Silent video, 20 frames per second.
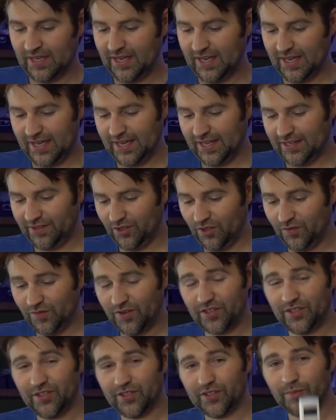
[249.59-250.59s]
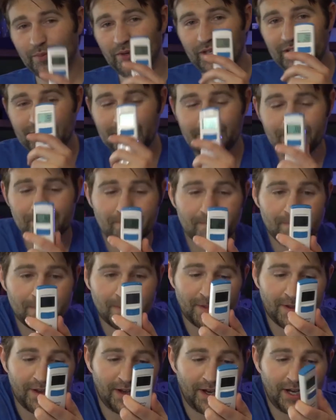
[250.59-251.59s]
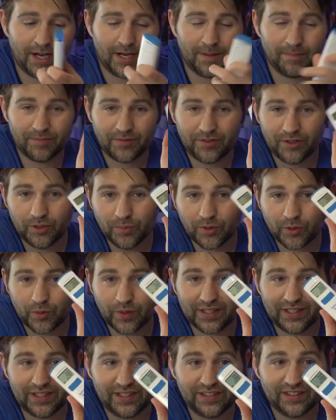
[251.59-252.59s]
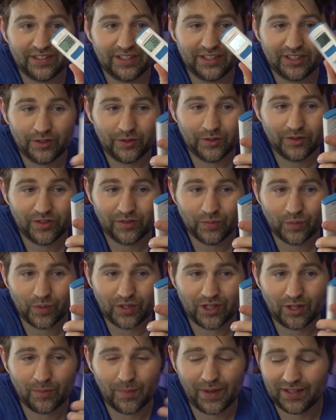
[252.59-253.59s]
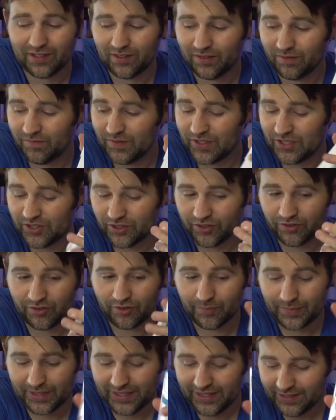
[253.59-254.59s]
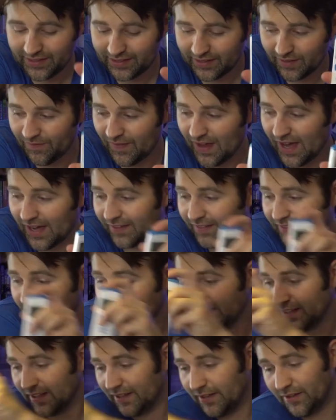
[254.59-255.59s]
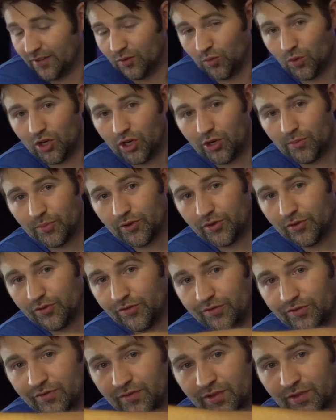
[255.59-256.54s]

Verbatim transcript: And so far it's looking pretty good. Um, super quick and easy to use. One of the best features for me is the fact that it is waterproof.